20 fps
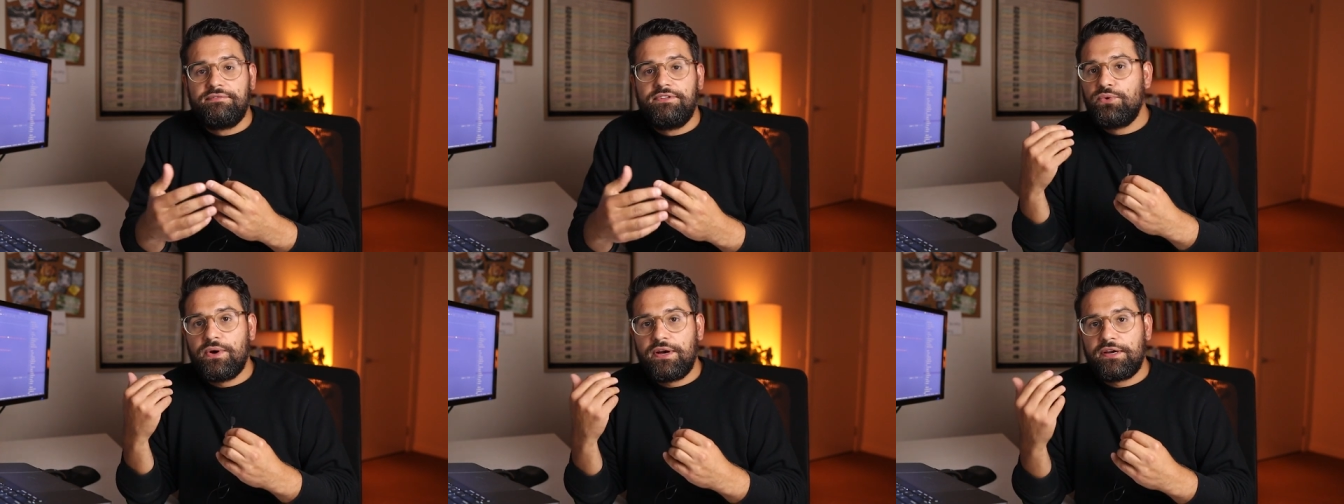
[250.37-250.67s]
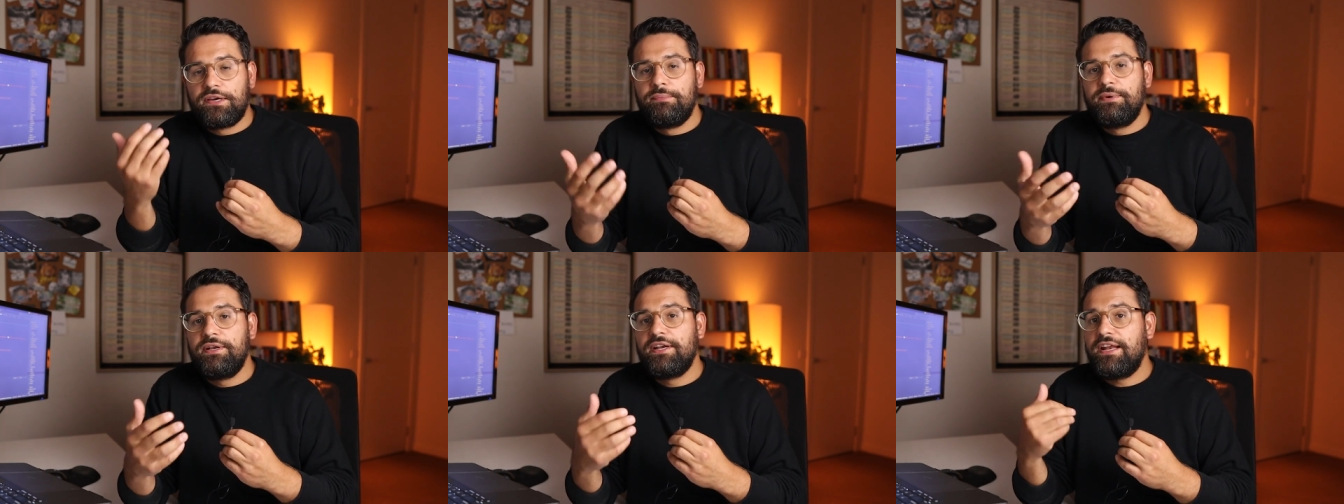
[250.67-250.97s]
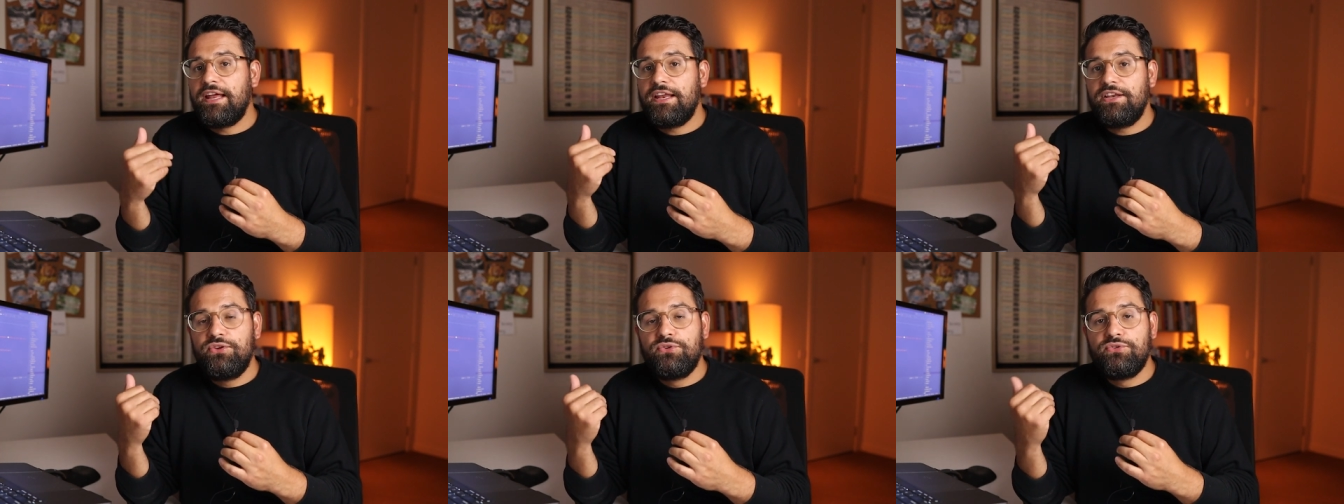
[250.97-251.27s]
You are committed
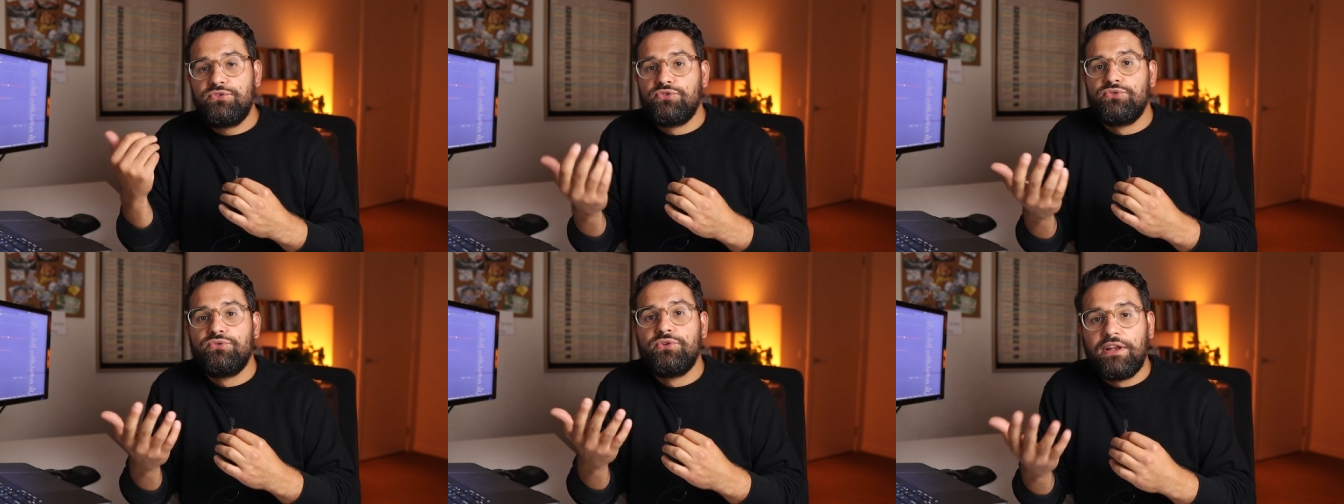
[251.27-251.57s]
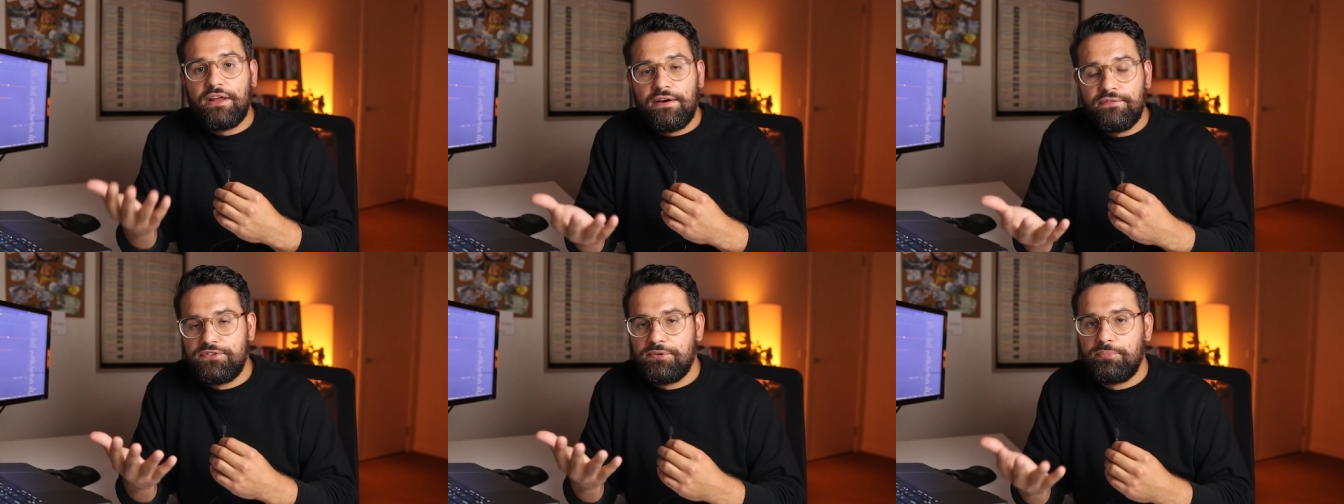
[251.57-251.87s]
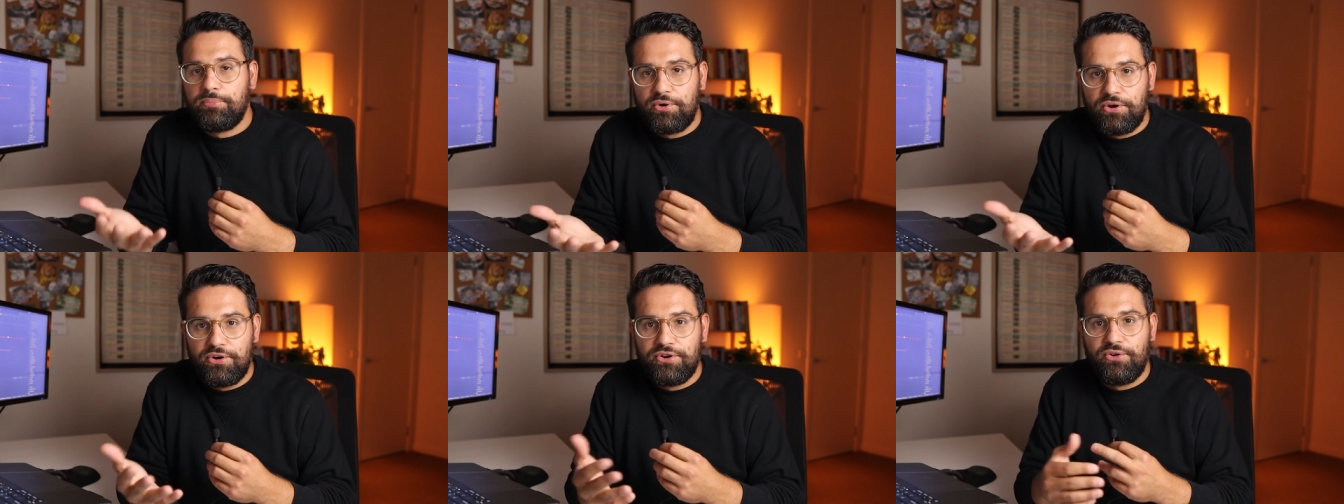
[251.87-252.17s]
and you do love
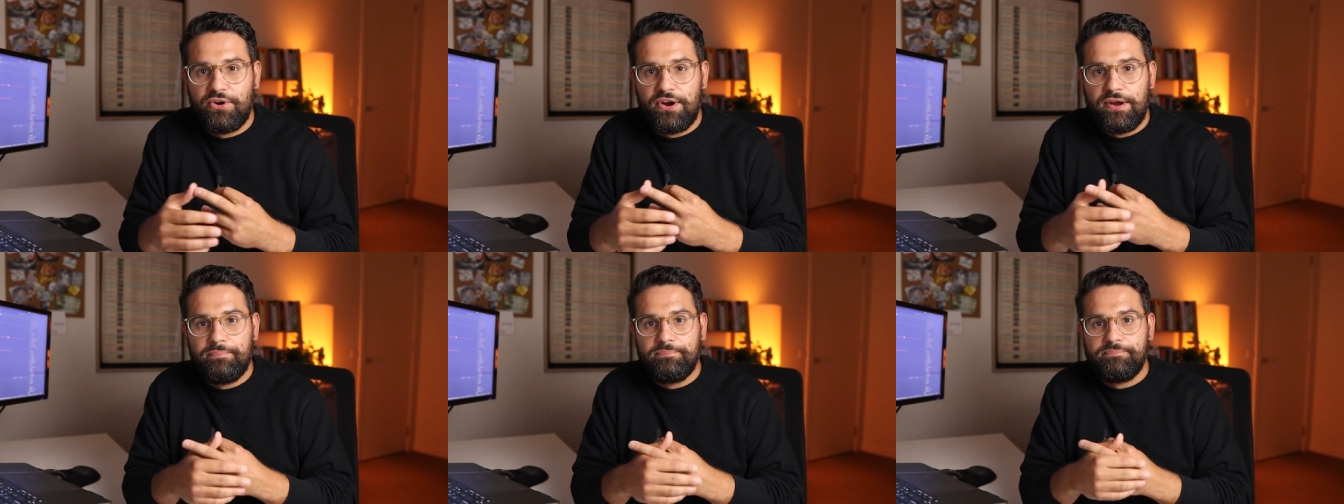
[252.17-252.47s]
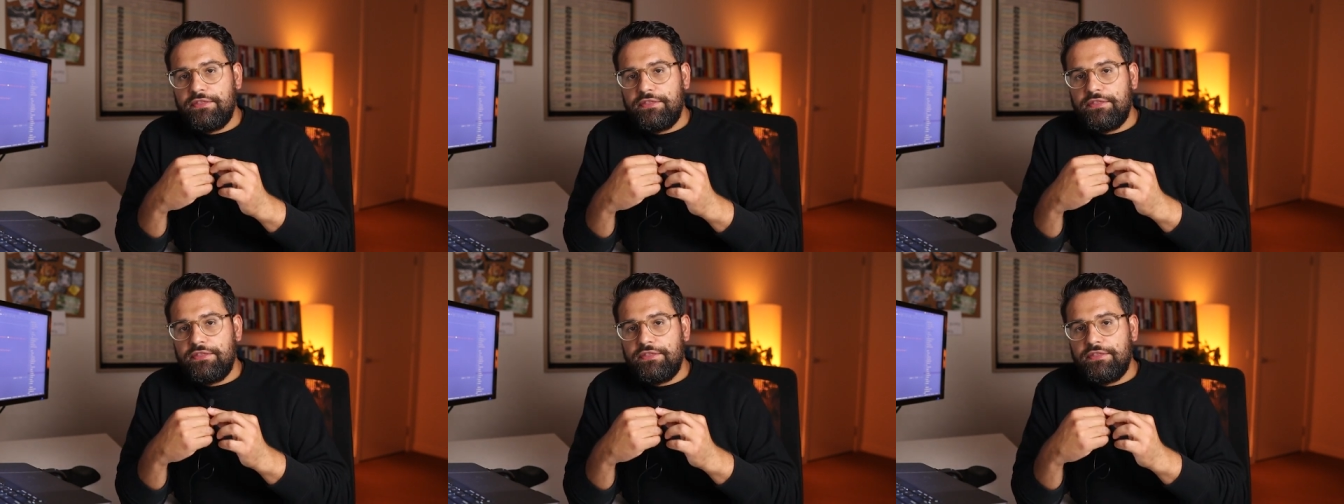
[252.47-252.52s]
program.